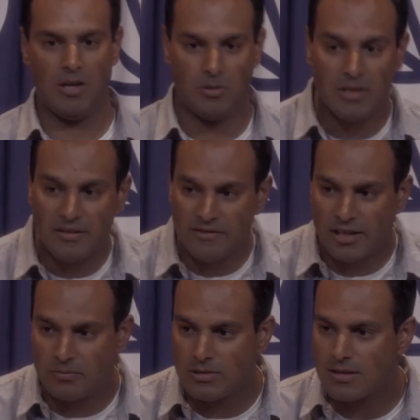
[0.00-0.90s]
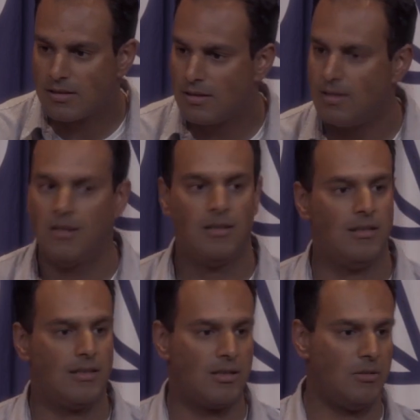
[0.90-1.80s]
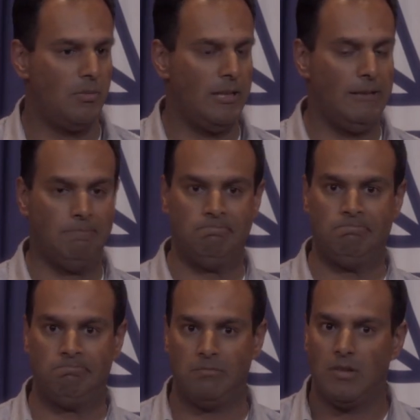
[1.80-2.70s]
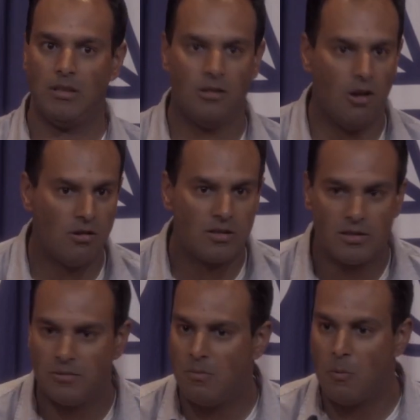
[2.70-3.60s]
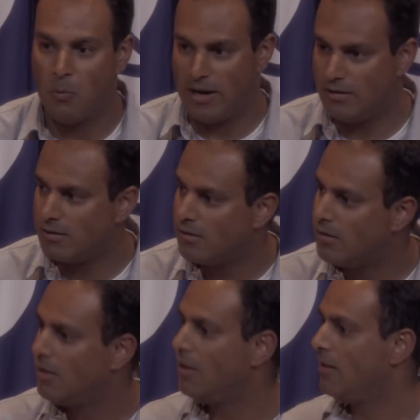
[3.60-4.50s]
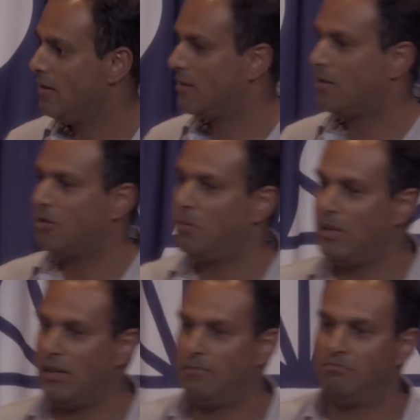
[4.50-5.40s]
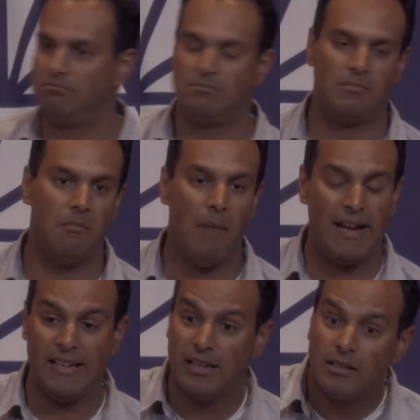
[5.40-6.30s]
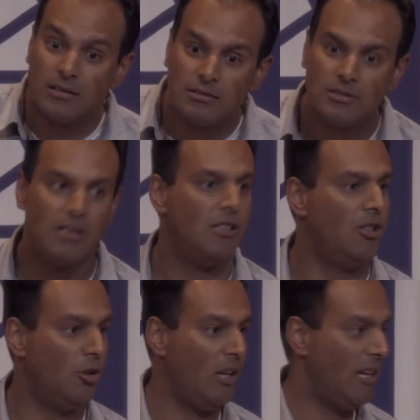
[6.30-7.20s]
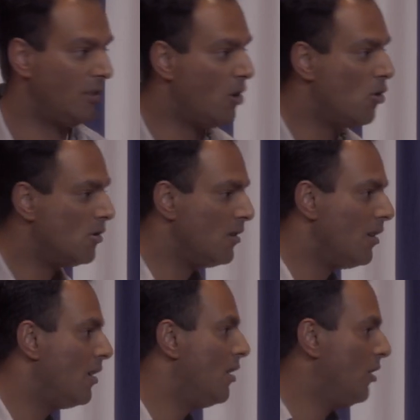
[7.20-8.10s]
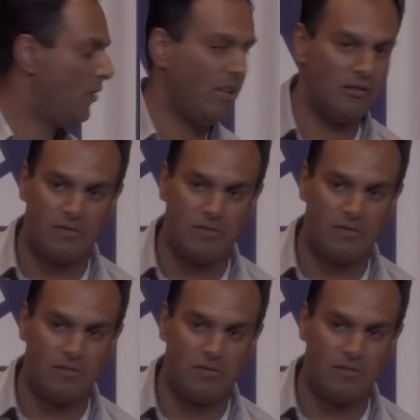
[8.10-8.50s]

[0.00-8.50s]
urban environments, this could be long-term weather, this could be mining, looking at coal, looking at